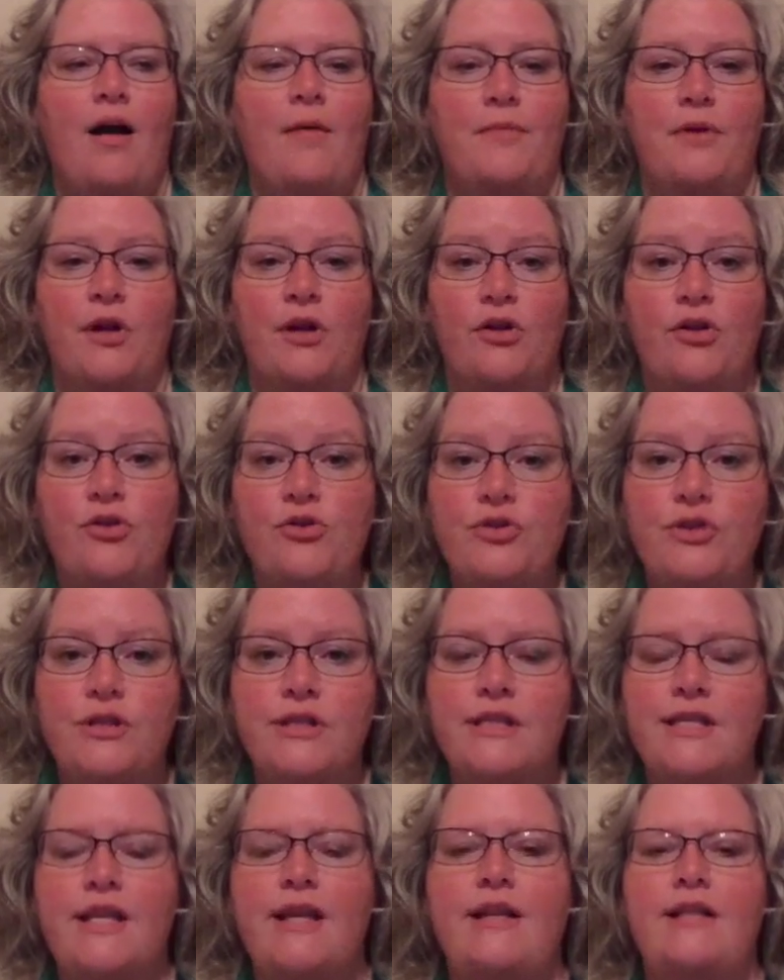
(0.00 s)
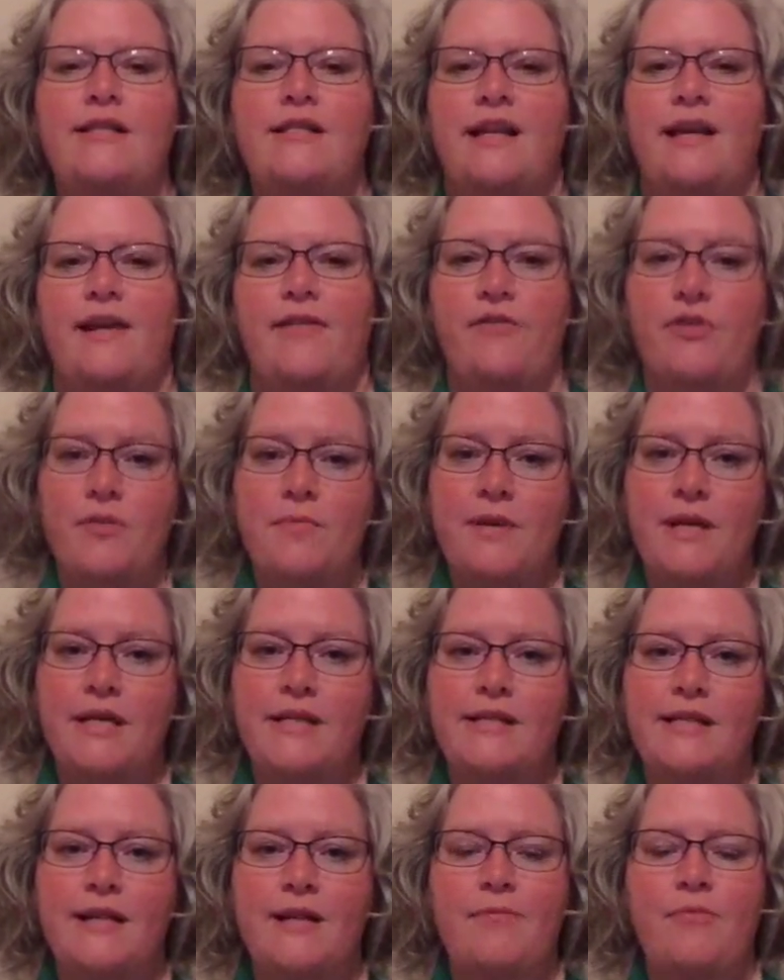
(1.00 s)
Conclusion sentence, I give them an
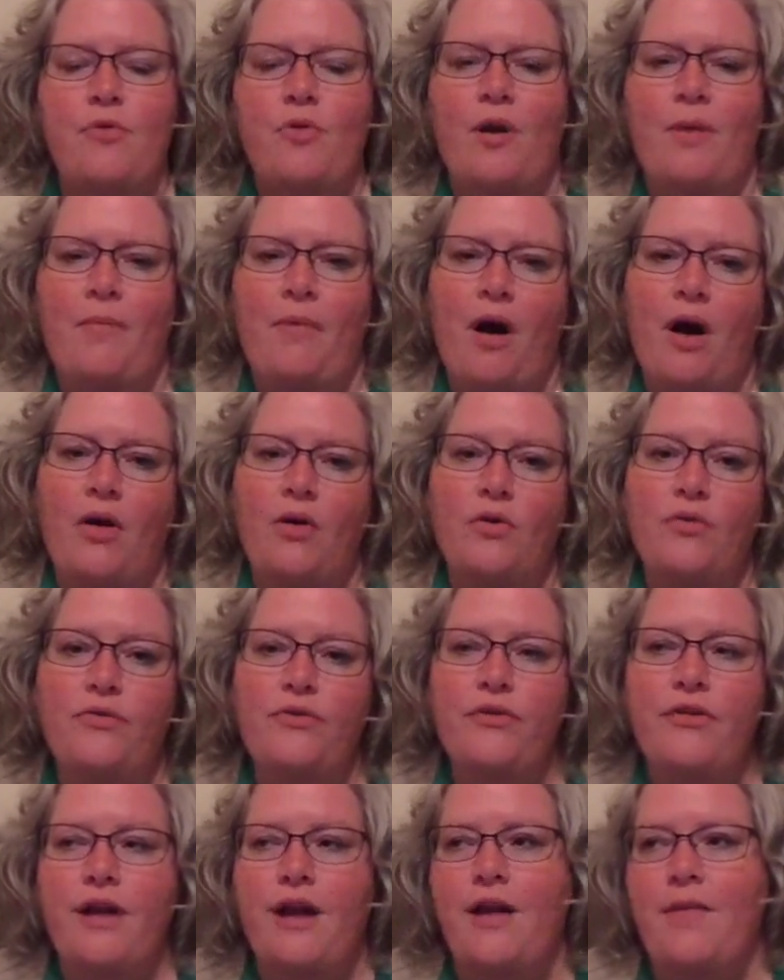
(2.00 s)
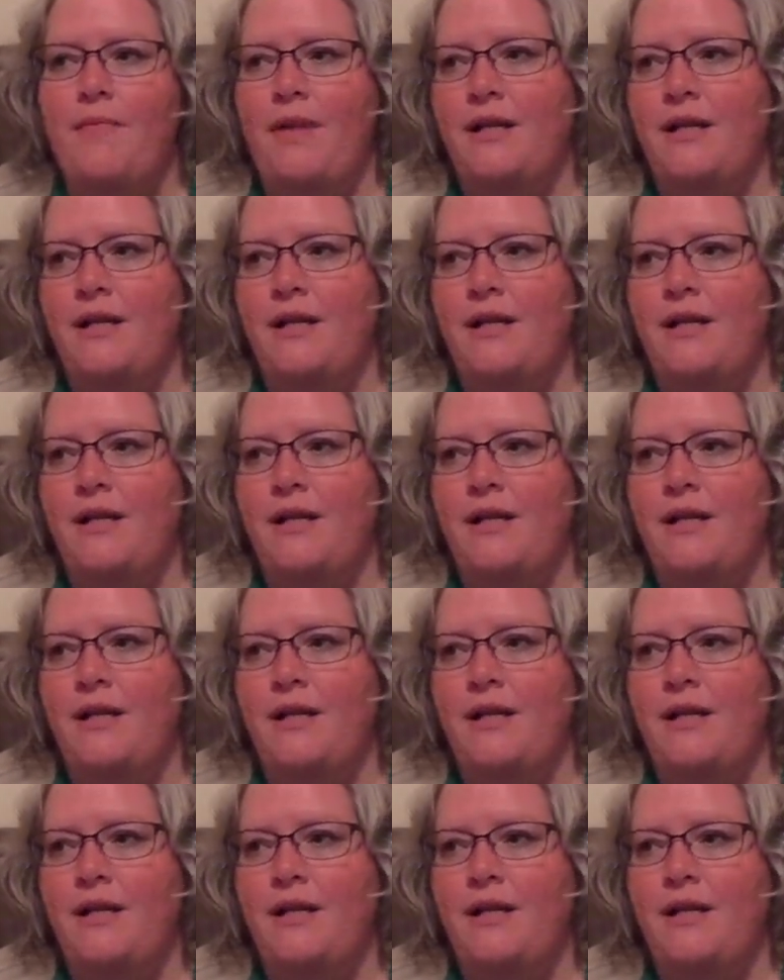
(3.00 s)
example, I model for them.